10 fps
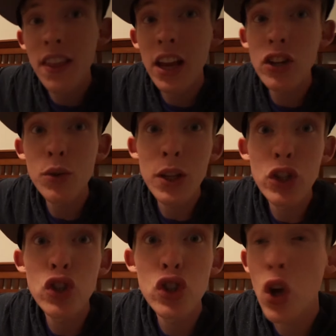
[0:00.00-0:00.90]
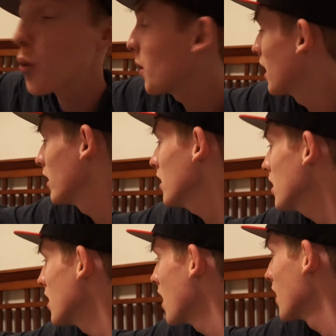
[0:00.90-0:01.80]
They are doing so
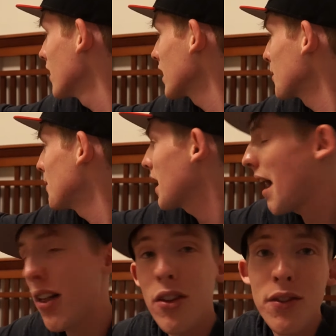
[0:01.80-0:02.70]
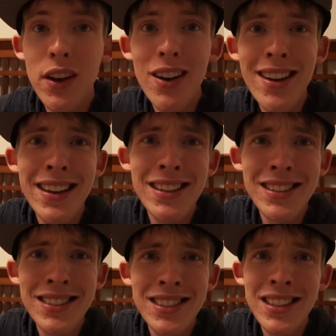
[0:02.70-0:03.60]
well. Like, my aloe vera
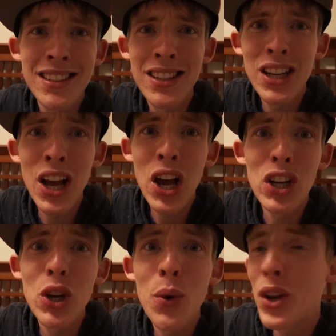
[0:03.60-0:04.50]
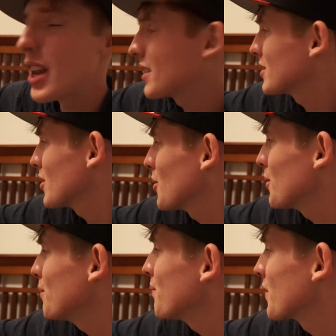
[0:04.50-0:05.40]
is going
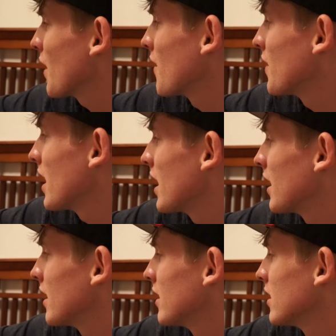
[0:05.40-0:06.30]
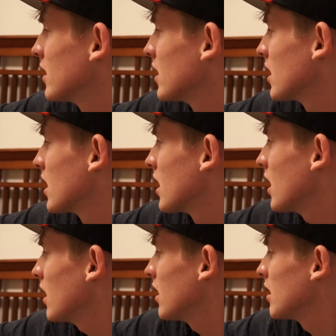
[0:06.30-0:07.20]
nutso, and then,
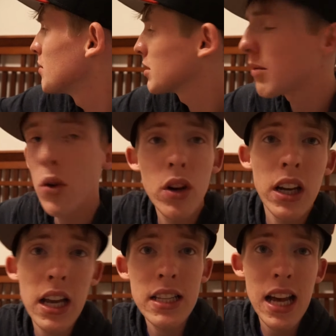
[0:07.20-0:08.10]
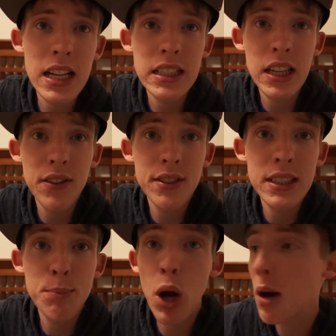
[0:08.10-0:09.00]
um, so I'm gonna organize that stuff
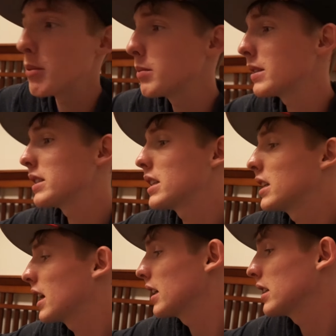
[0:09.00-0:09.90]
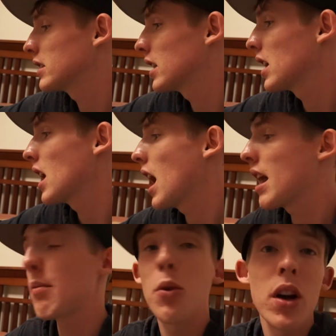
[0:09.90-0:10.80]
to probably tonight, and
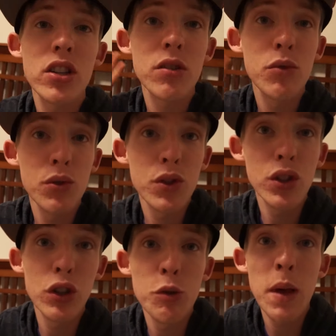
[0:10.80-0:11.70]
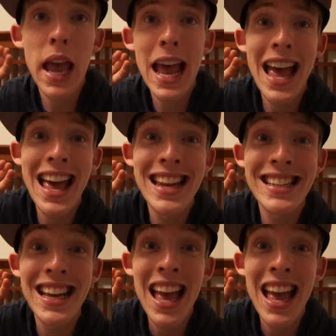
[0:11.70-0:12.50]
I'm gonna watch some YouTube, and,